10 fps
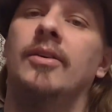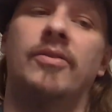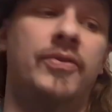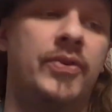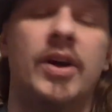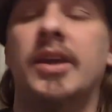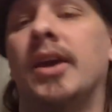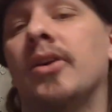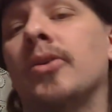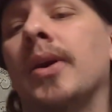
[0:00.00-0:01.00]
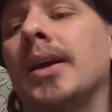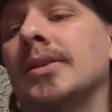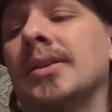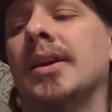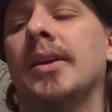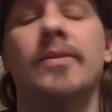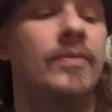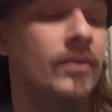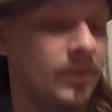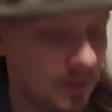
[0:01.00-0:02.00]
fucking crazy.
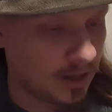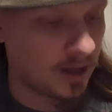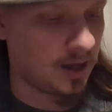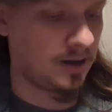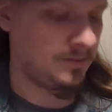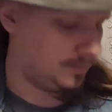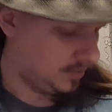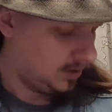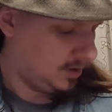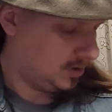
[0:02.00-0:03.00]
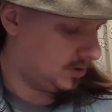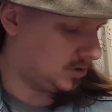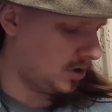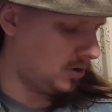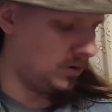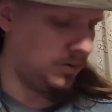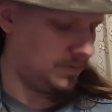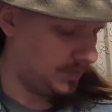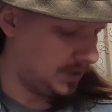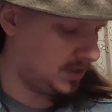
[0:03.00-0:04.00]

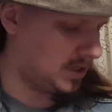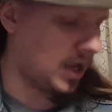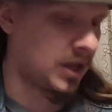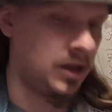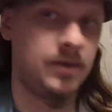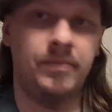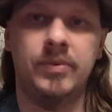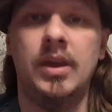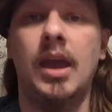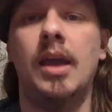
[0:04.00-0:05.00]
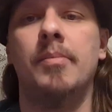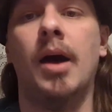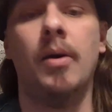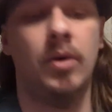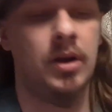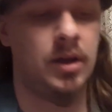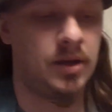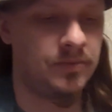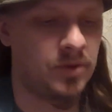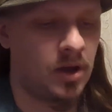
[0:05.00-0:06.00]
So the second game I want
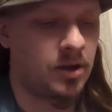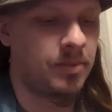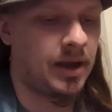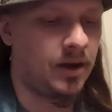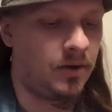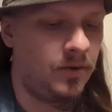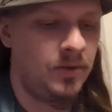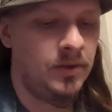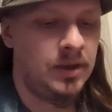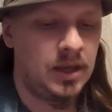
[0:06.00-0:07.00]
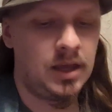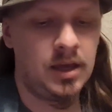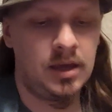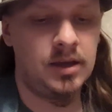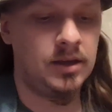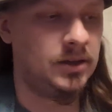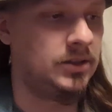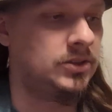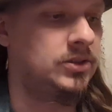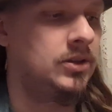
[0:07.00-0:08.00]
to talk about
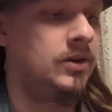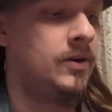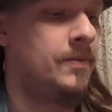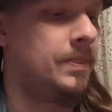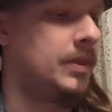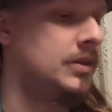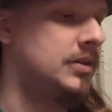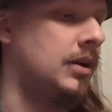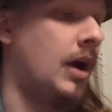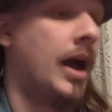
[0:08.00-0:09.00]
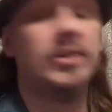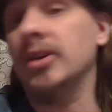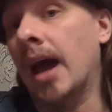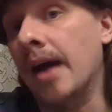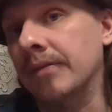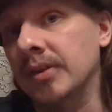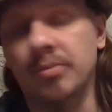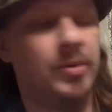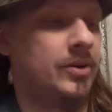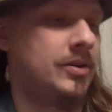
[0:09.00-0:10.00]
is, let's see here, I actually have this
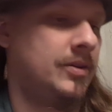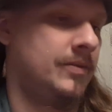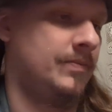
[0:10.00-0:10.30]
book,